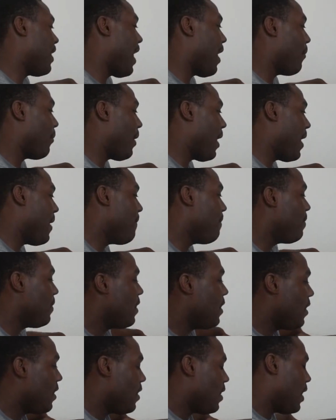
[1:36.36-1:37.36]
that way.
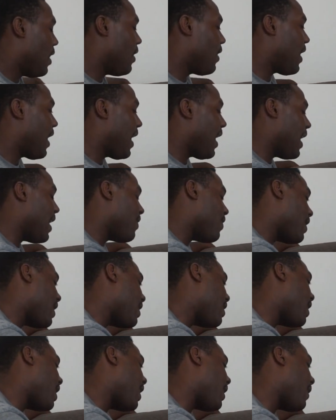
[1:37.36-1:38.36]
Okay, and
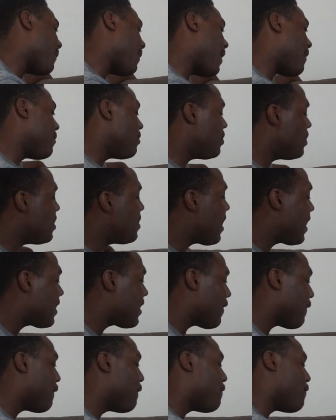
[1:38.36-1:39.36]
then have you seen
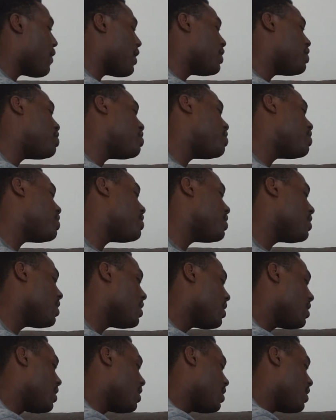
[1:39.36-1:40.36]
the fish
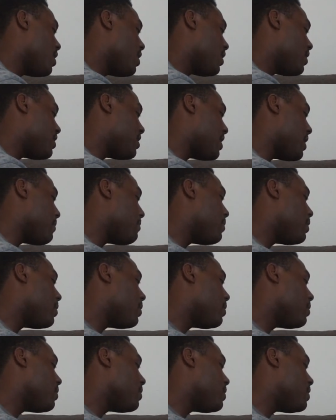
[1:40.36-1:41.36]

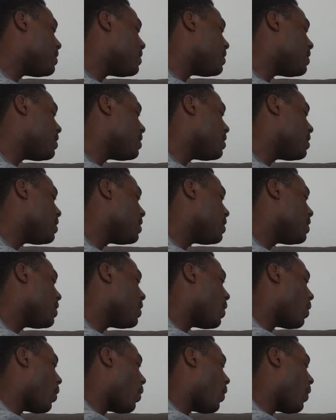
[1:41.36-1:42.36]
symbols
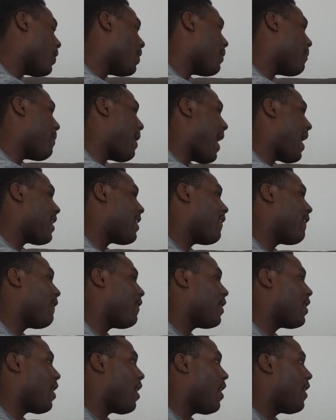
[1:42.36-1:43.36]
on the back of
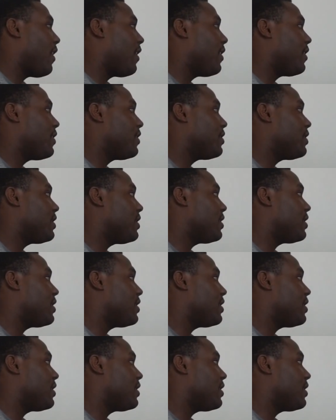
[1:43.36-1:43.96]
the cars?